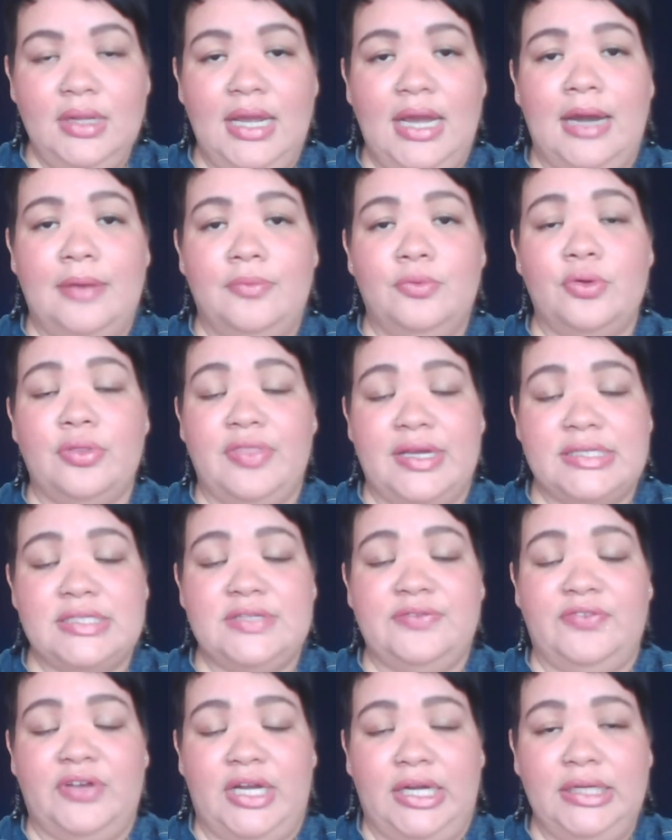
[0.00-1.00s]
or
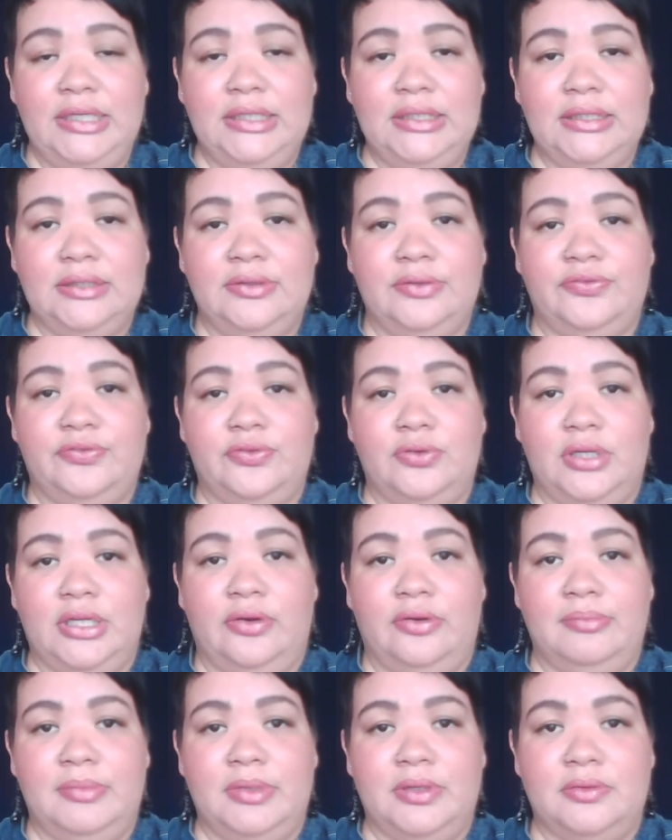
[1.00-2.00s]
thus far, fully
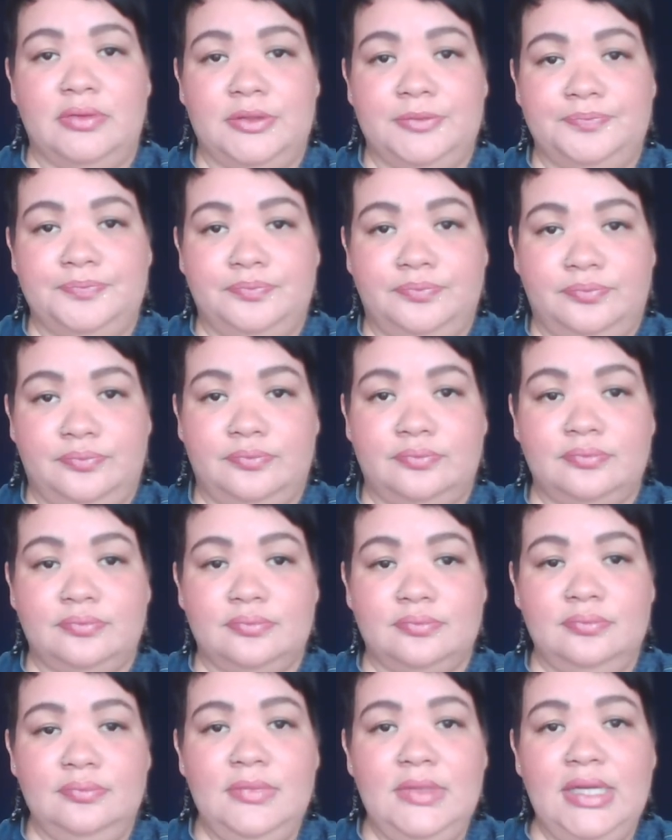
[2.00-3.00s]
on milk
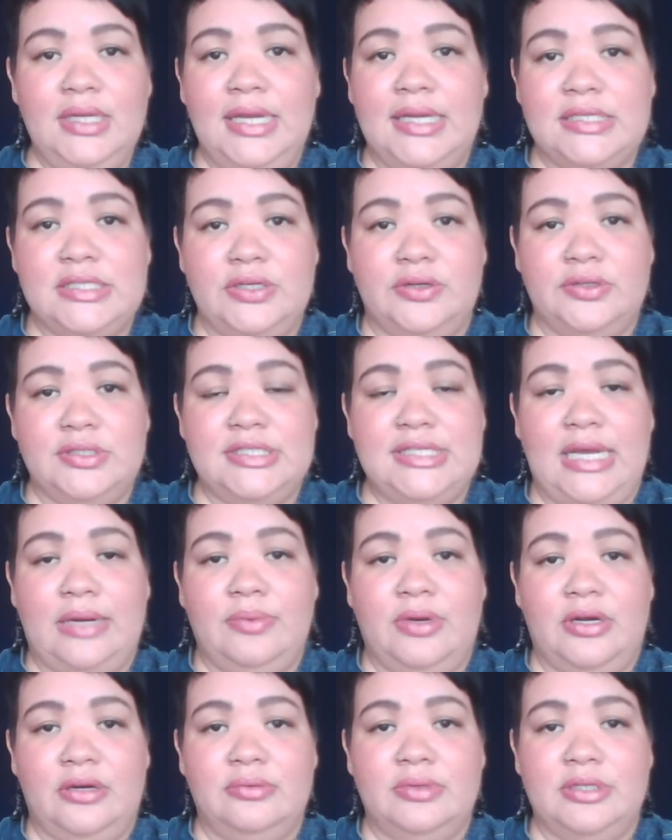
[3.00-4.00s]
has not sat
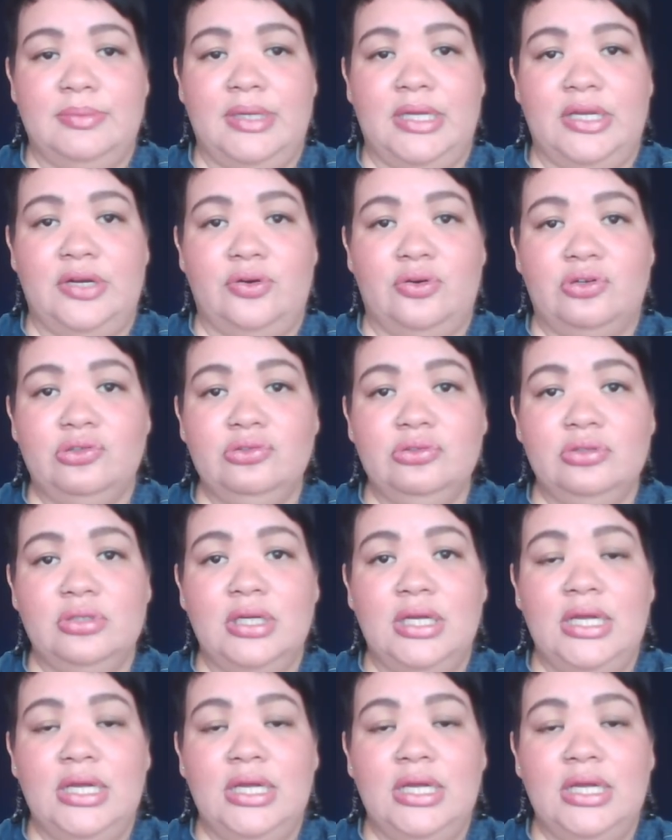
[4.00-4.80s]
well with me at all.